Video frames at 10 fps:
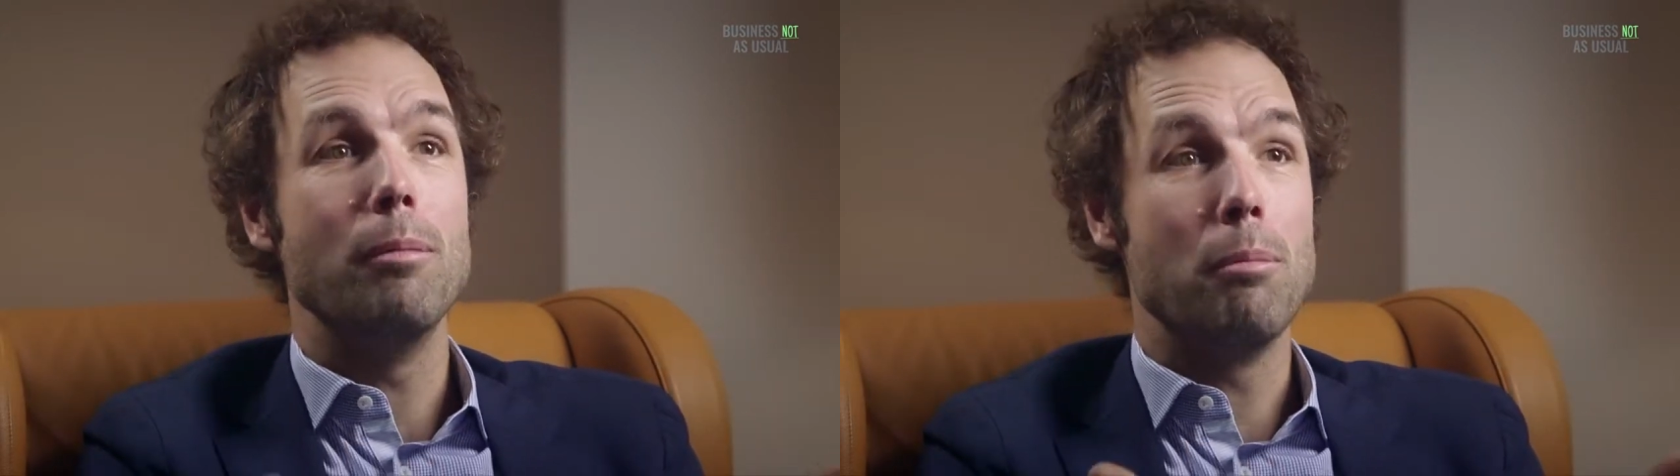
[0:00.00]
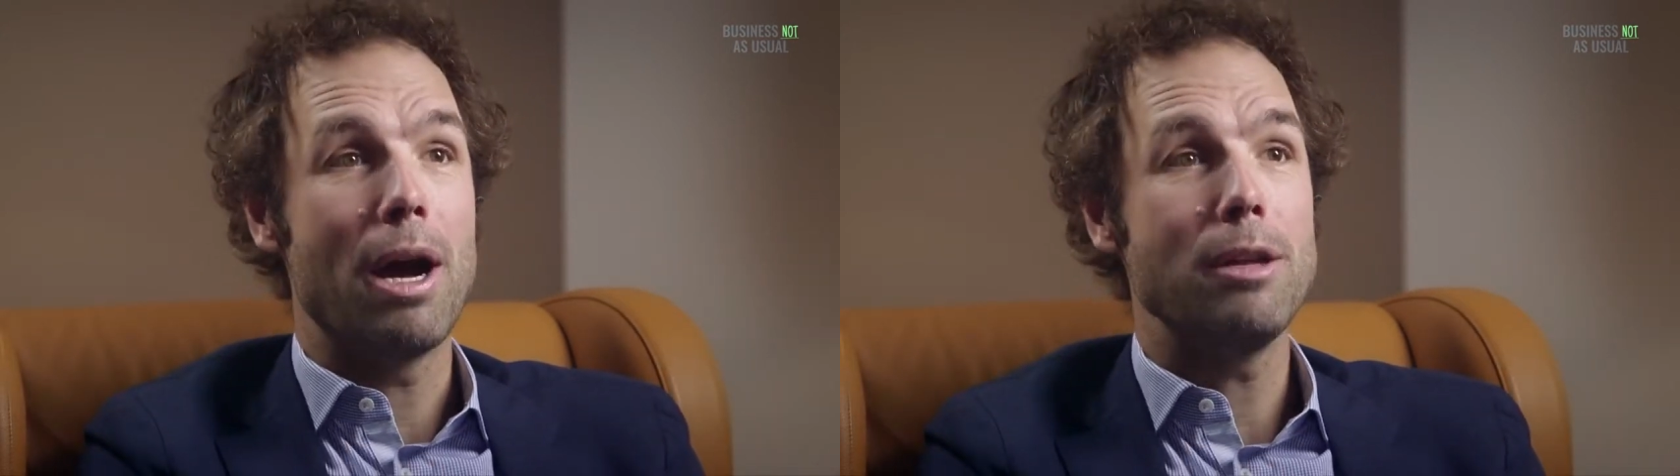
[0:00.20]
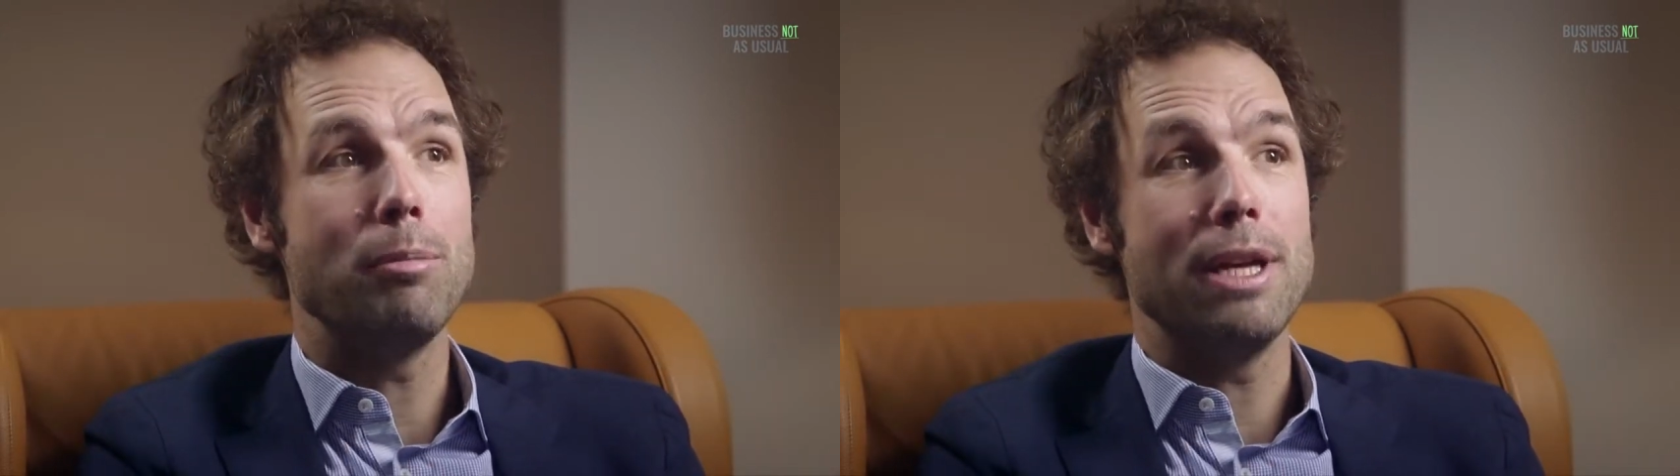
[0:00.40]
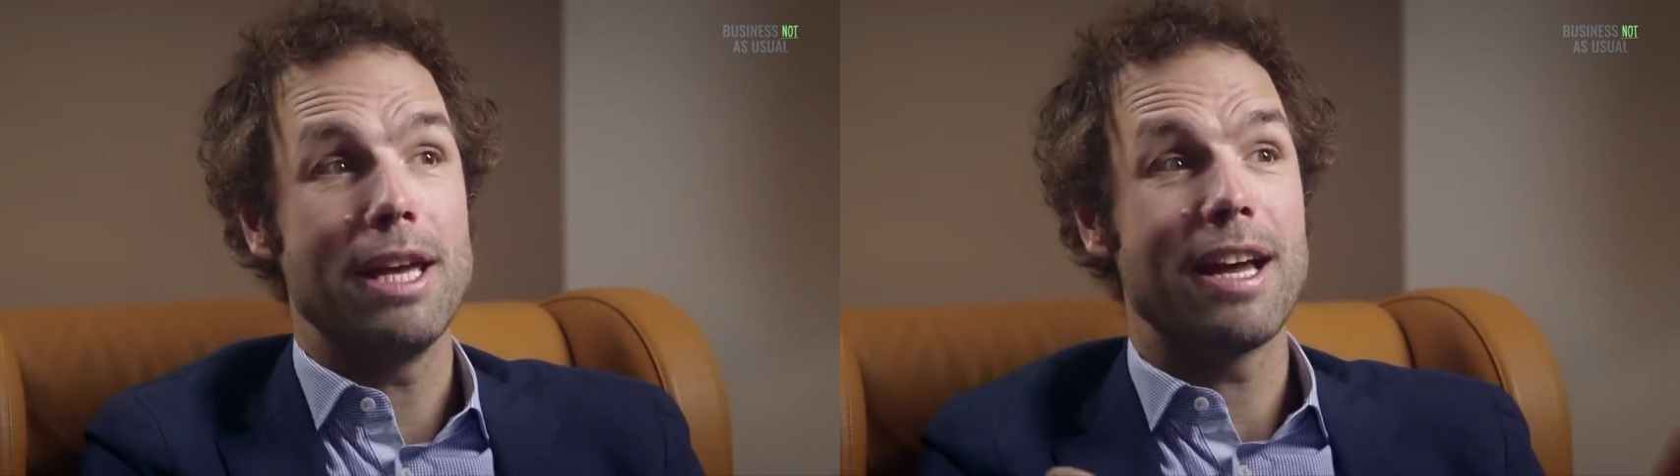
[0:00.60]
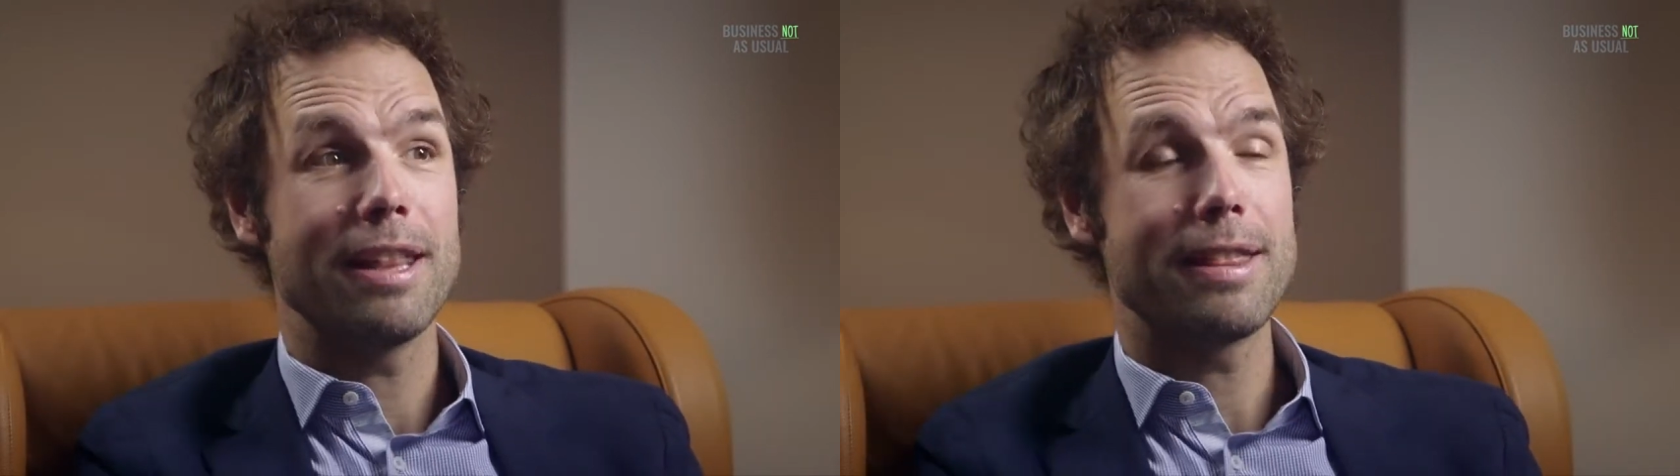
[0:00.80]
might be,
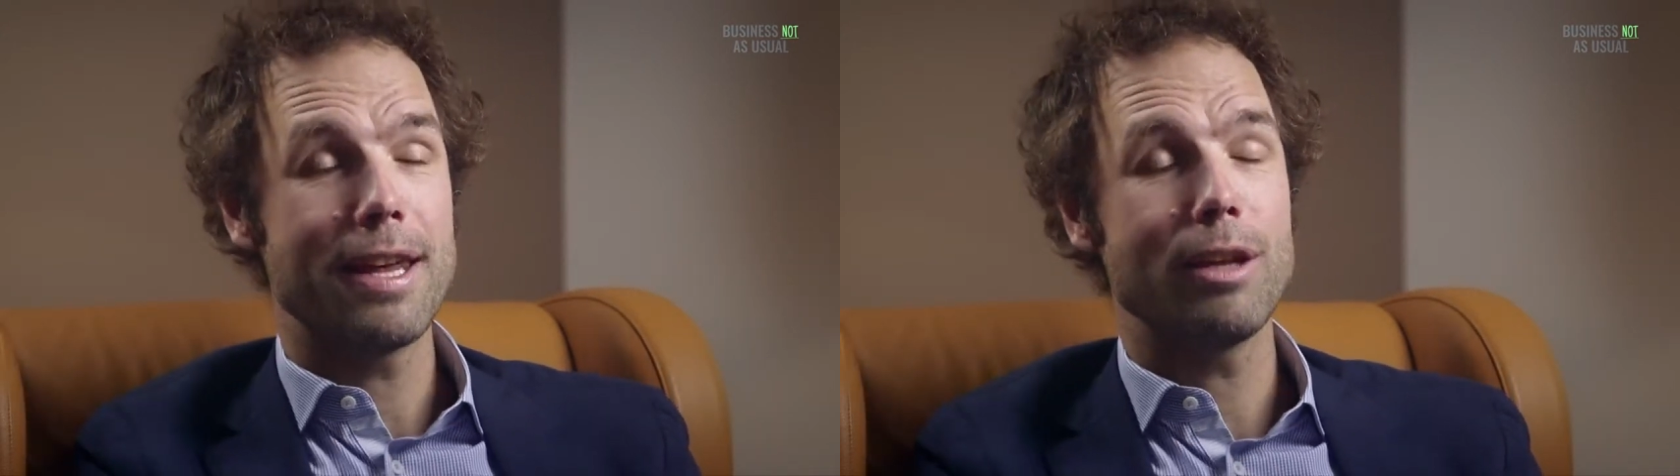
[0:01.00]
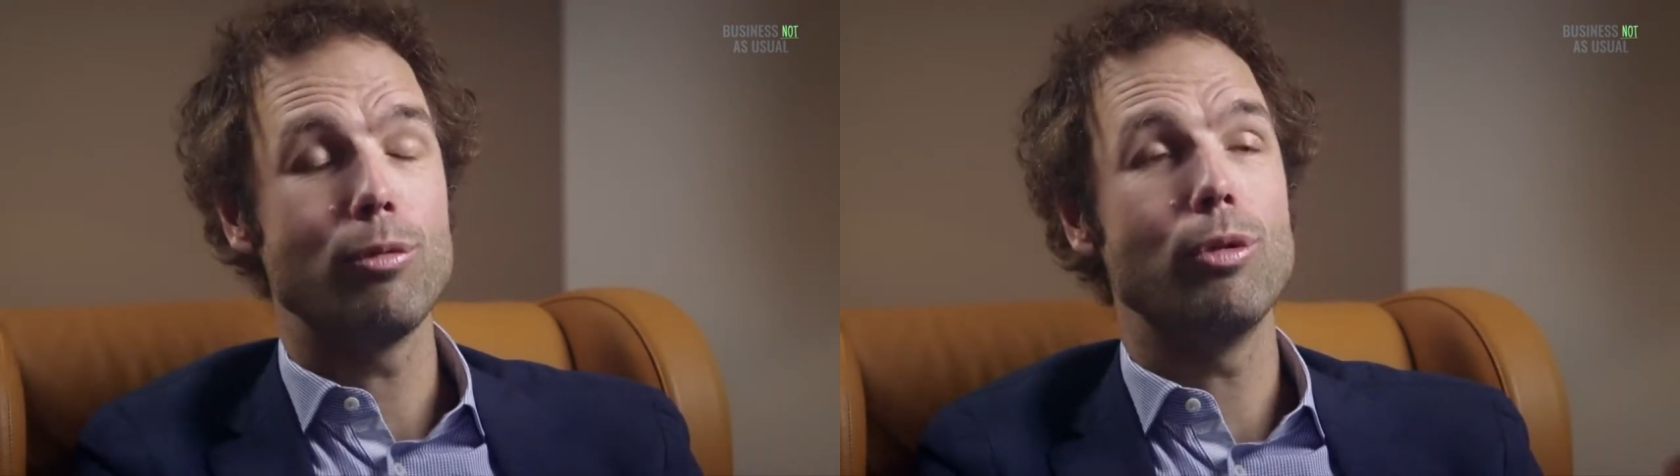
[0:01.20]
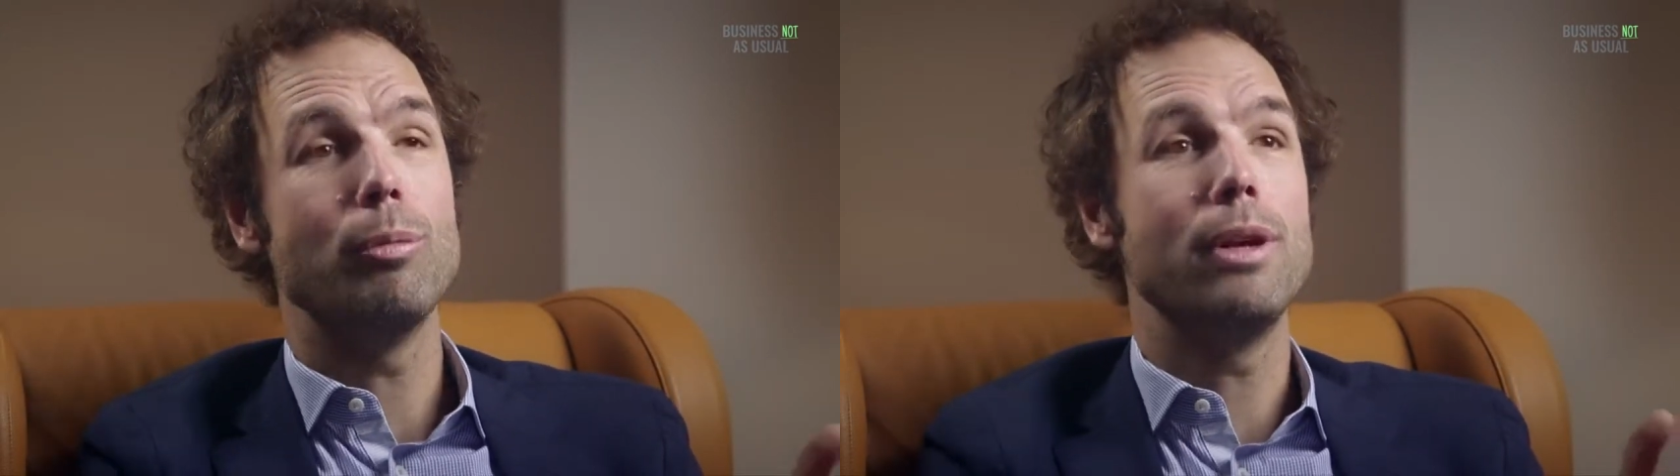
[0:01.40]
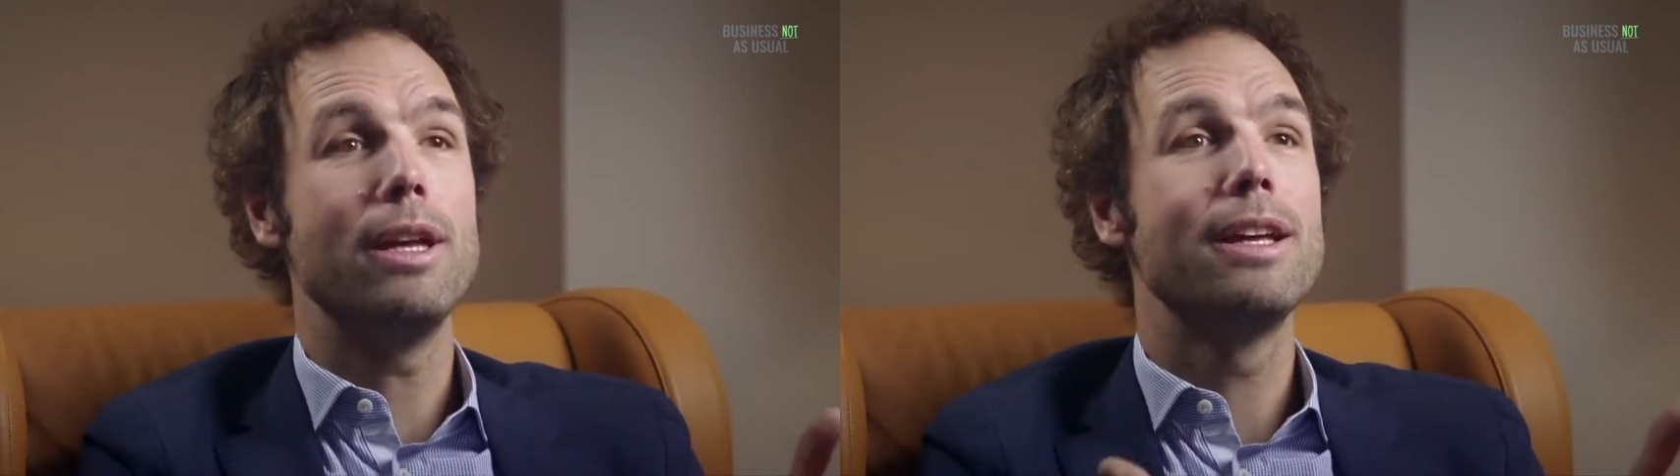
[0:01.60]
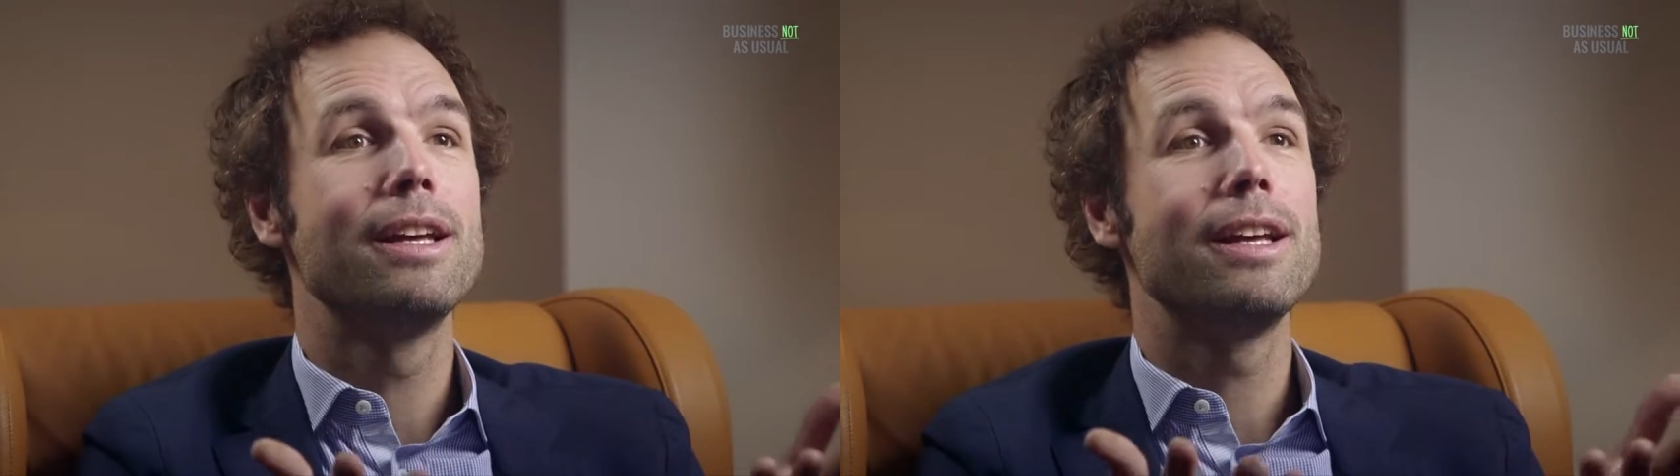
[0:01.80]
and I think it will be,